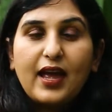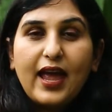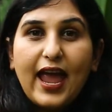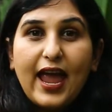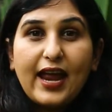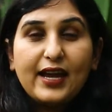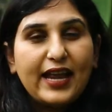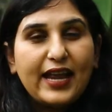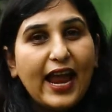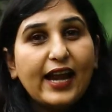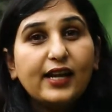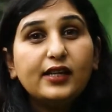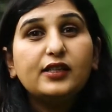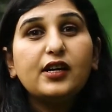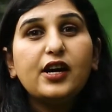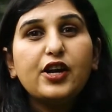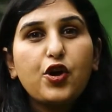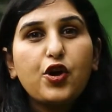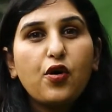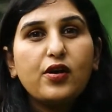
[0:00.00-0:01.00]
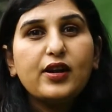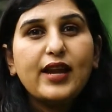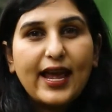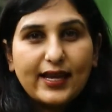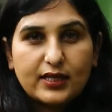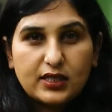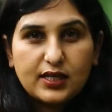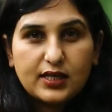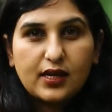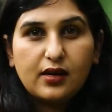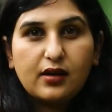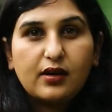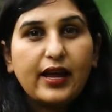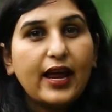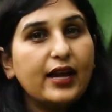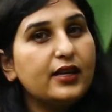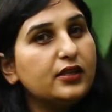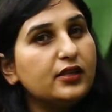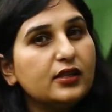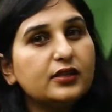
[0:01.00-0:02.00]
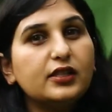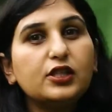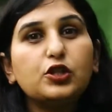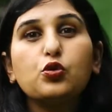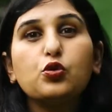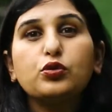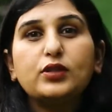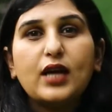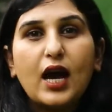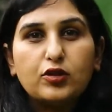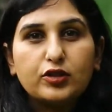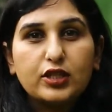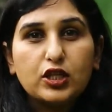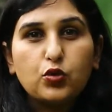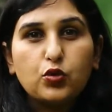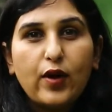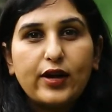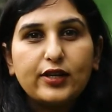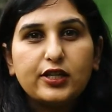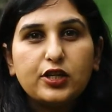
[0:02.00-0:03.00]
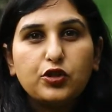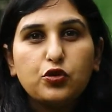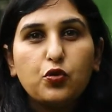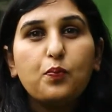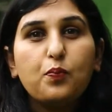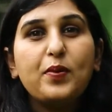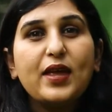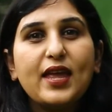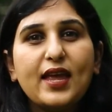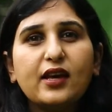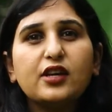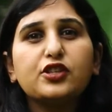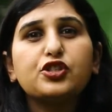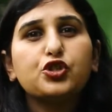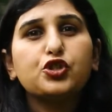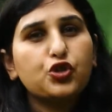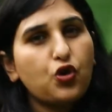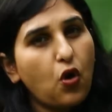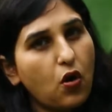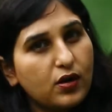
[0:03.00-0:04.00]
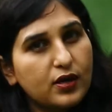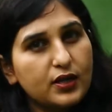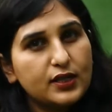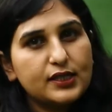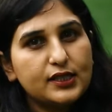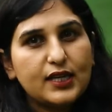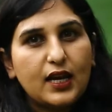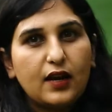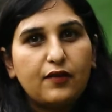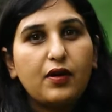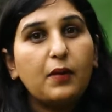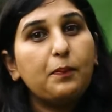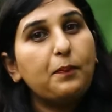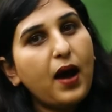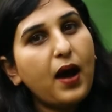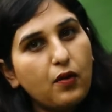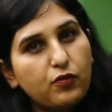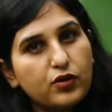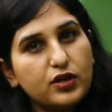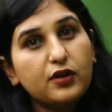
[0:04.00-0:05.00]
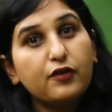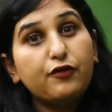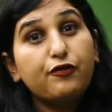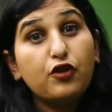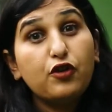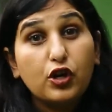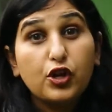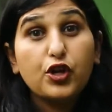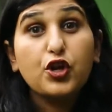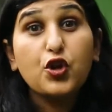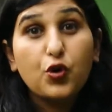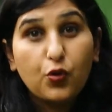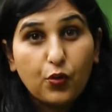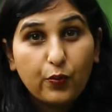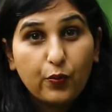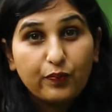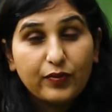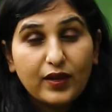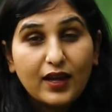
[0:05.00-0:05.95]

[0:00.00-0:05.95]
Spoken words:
and enter your next year, enter the 2022 being a stronger self, a powerful you?